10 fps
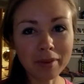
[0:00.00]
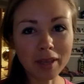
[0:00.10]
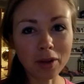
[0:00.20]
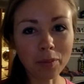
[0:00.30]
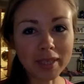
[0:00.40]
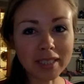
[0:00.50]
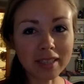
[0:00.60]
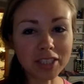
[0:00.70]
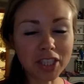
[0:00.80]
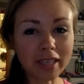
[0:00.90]
went to
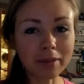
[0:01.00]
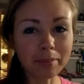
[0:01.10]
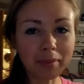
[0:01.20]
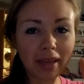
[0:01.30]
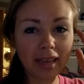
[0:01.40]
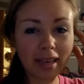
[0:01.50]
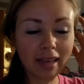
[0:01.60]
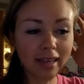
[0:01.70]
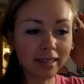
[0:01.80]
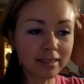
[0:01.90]
the gym
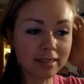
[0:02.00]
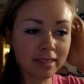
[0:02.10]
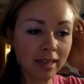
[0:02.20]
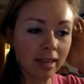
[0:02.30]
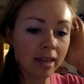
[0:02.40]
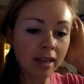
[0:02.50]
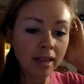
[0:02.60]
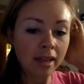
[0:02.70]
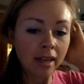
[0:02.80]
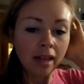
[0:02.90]
and
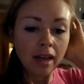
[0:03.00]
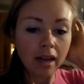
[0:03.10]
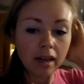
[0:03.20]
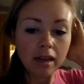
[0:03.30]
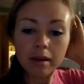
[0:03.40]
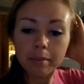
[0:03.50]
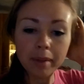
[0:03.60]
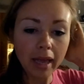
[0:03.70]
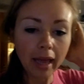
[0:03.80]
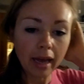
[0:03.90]

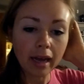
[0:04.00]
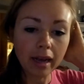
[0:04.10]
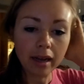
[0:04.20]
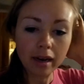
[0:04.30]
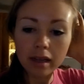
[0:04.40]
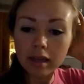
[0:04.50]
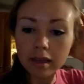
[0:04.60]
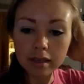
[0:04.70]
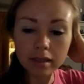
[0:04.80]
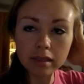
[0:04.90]
had
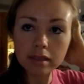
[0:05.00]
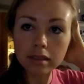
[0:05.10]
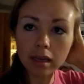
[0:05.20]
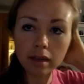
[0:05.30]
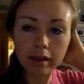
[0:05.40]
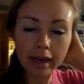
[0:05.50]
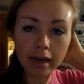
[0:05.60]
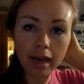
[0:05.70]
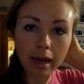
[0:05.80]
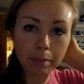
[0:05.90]

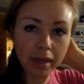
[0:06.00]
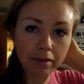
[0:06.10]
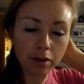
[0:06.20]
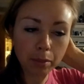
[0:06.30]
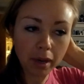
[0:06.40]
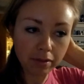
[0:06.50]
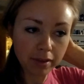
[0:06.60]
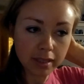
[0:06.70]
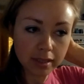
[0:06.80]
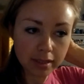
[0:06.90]
an omelet for
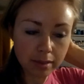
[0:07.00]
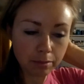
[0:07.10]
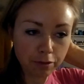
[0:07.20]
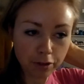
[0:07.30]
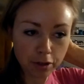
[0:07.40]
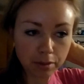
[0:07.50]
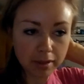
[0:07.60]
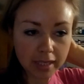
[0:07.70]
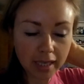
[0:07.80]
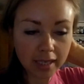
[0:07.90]
breakfast and some fruit
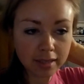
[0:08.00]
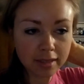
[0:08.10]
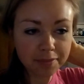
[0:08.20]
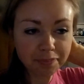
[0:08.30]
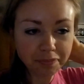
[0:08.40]
and nuts,